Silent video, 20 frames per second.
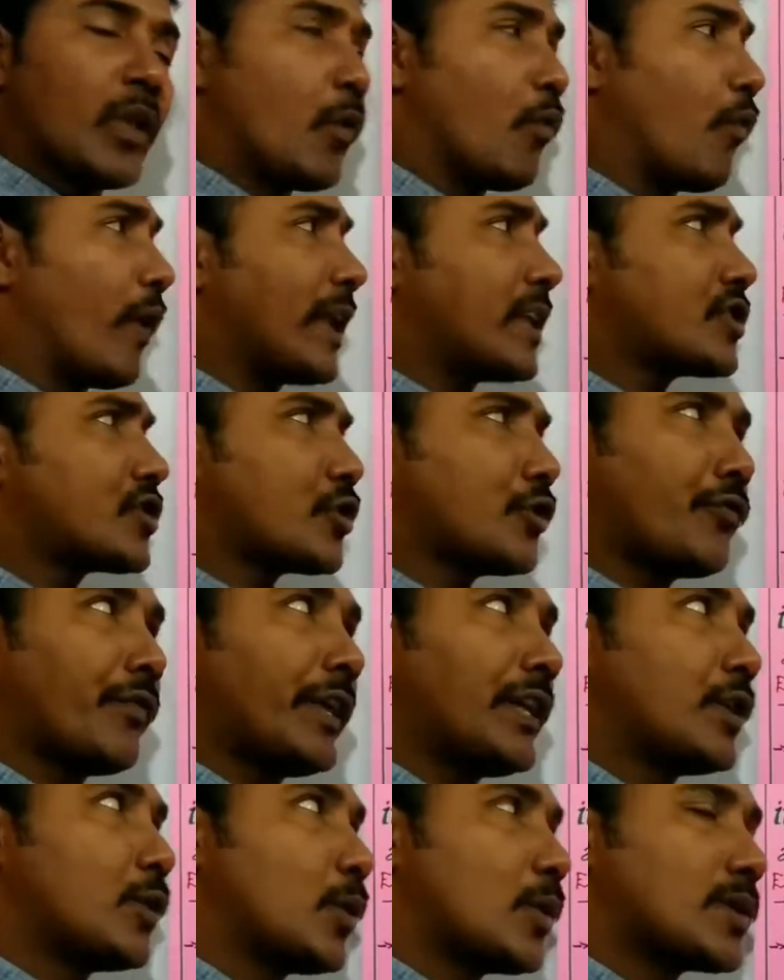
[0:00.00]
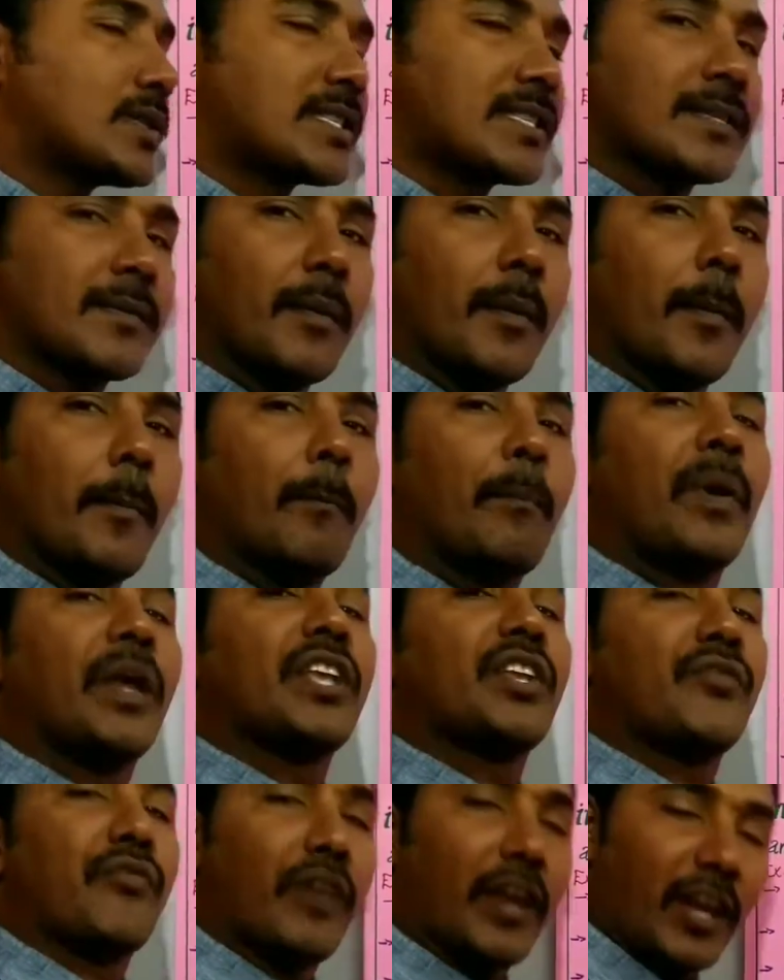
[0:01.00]
when should we use
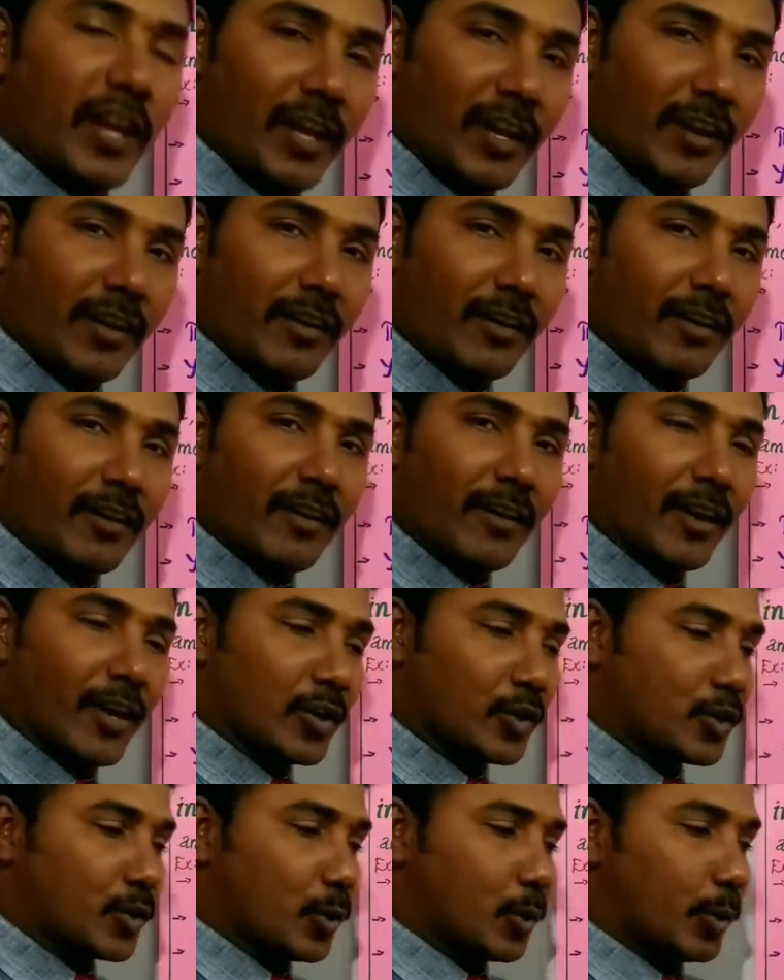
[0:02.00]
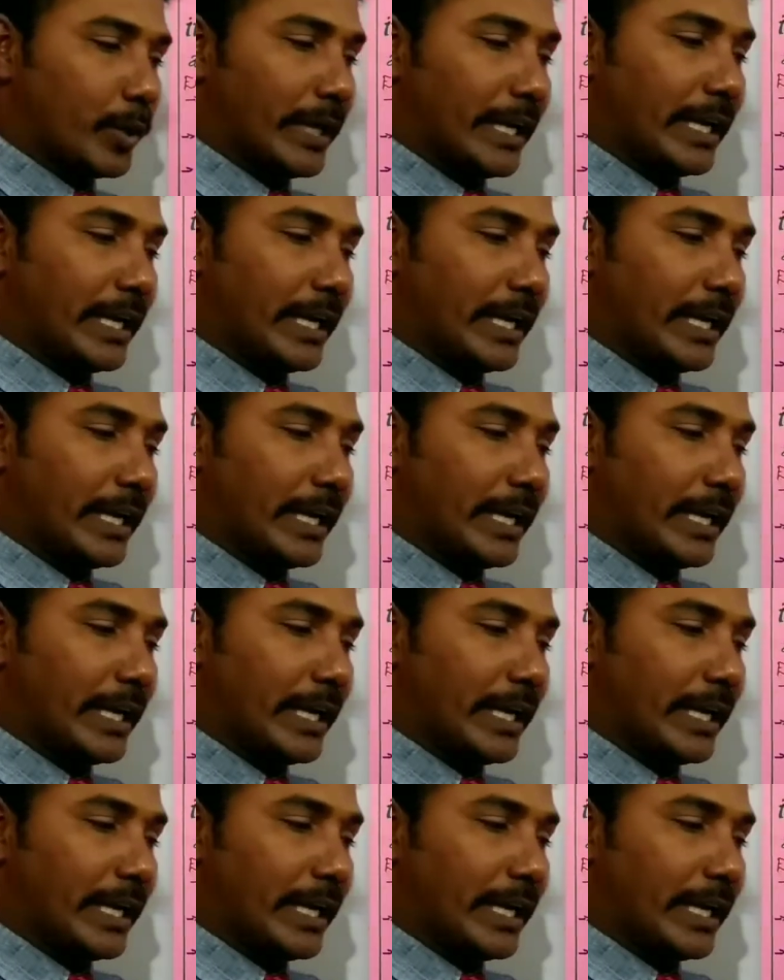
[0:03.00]
between to